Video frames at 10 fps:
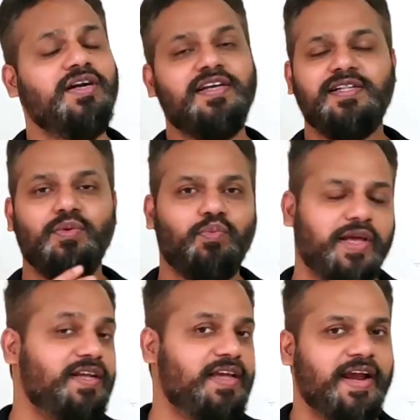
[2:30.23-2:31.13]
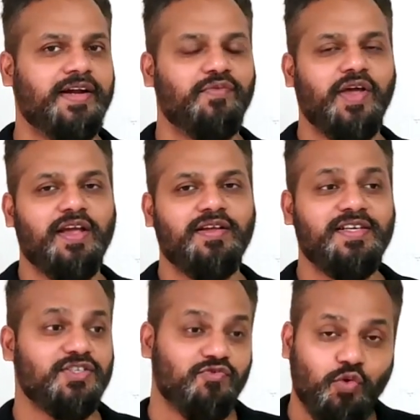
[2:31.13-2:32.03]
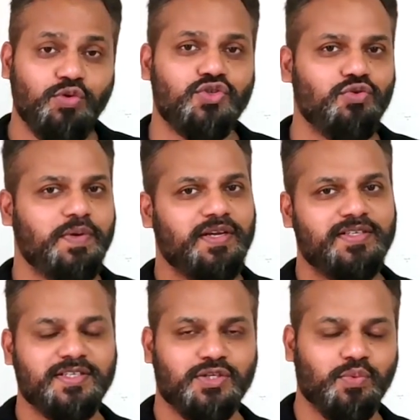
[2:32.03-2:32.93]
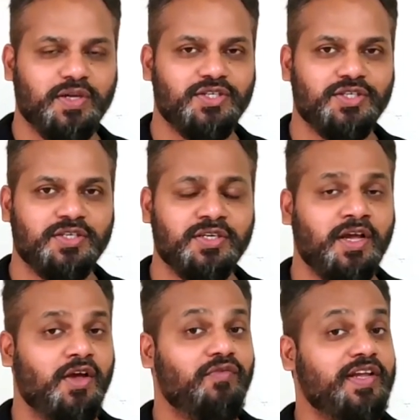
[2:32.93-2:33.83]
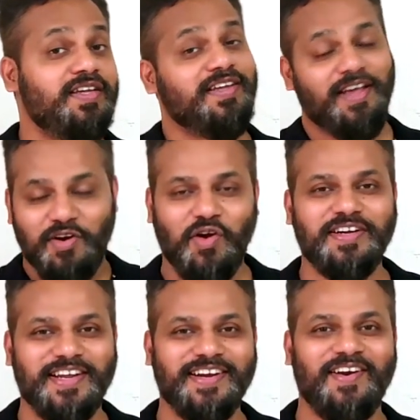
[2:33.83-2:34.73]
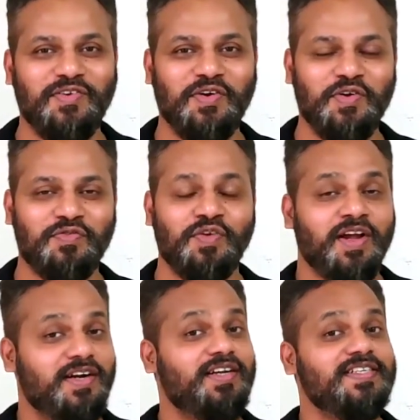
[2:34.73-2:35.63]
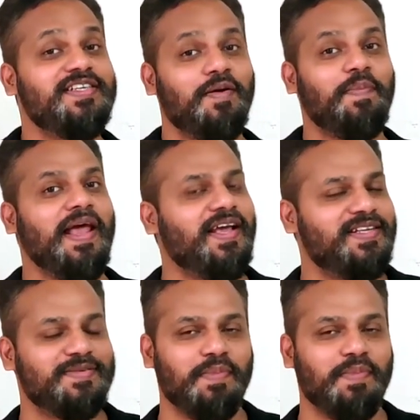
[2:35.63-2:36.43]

until the very end, where he's forced to be in a situation where he cannot get out of, does he apply his